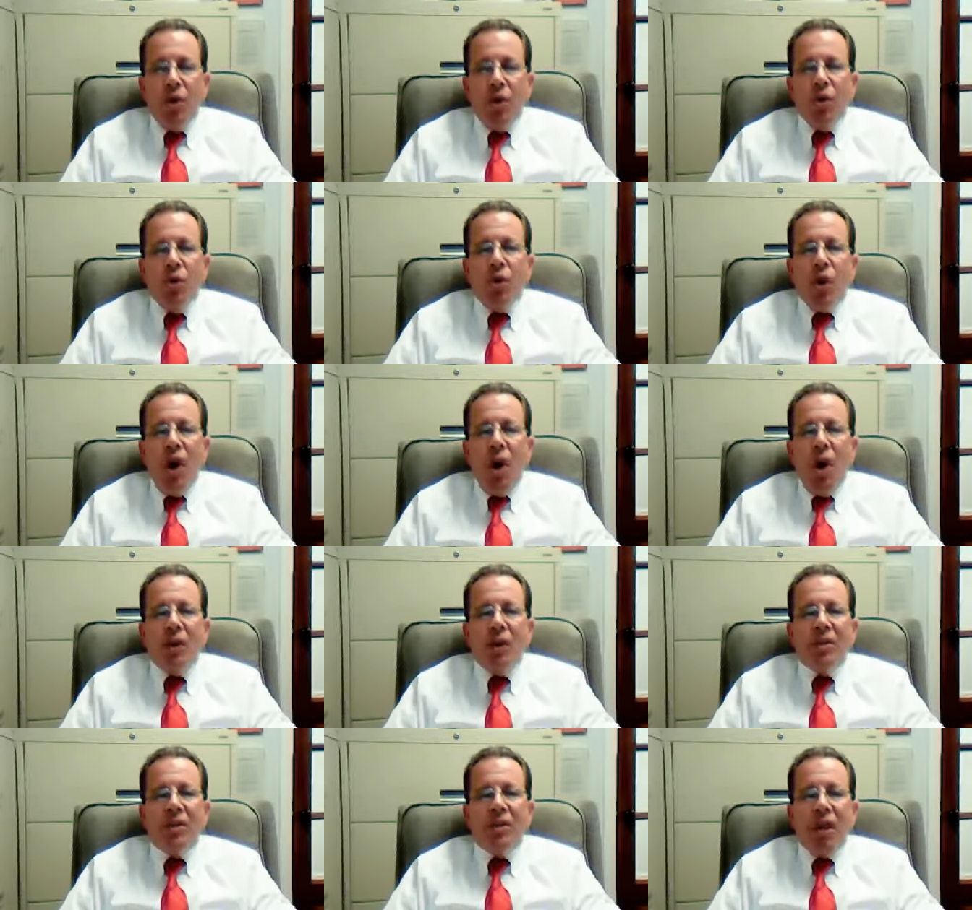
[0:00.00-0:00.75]
You know
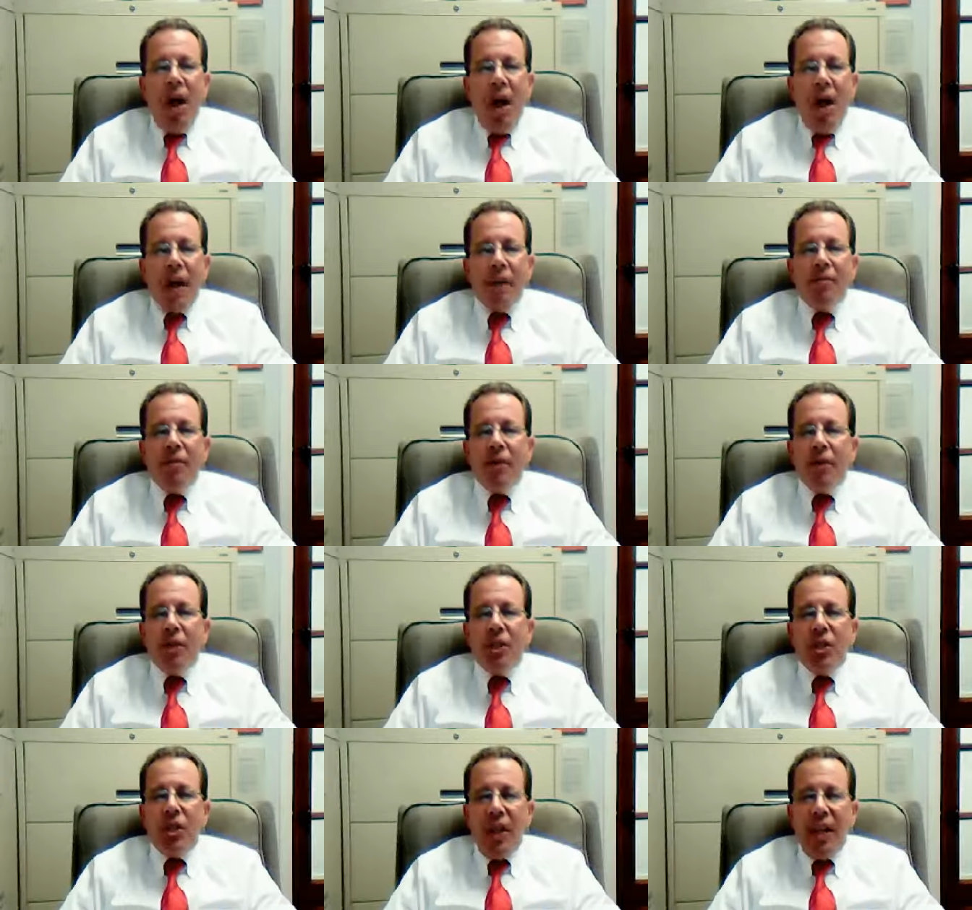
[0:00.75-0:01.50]
it's time
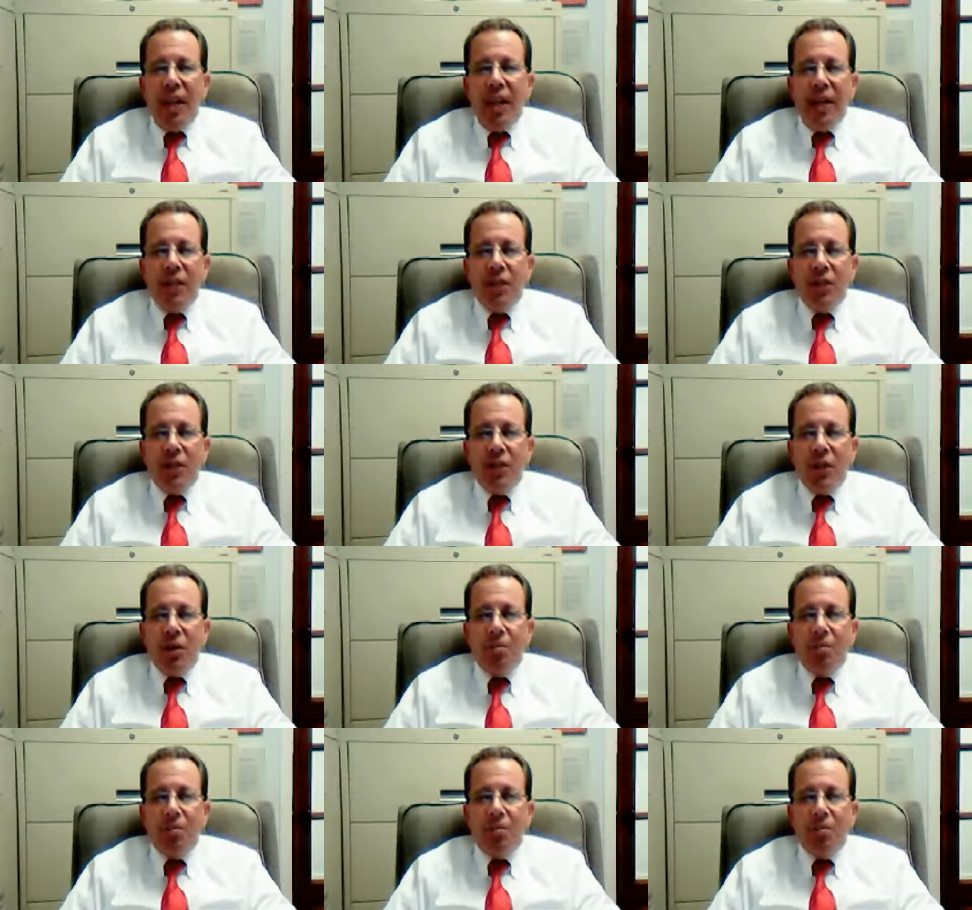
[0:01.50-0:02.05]
for a change,